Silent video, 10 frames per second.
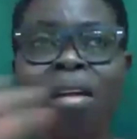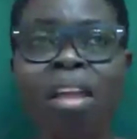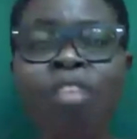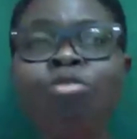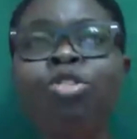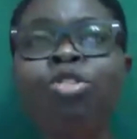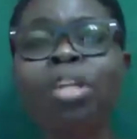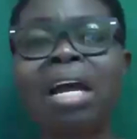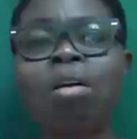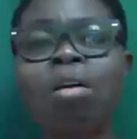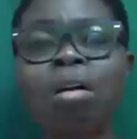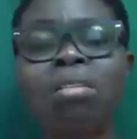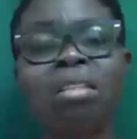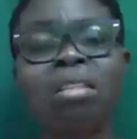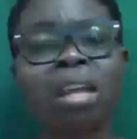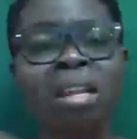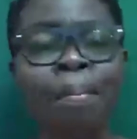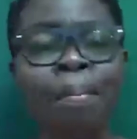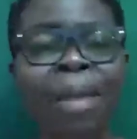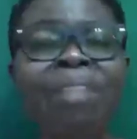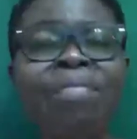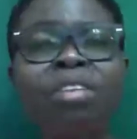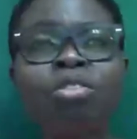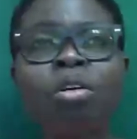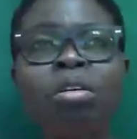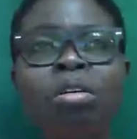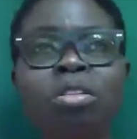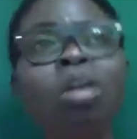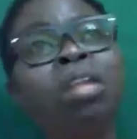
institutional cost, the private cost,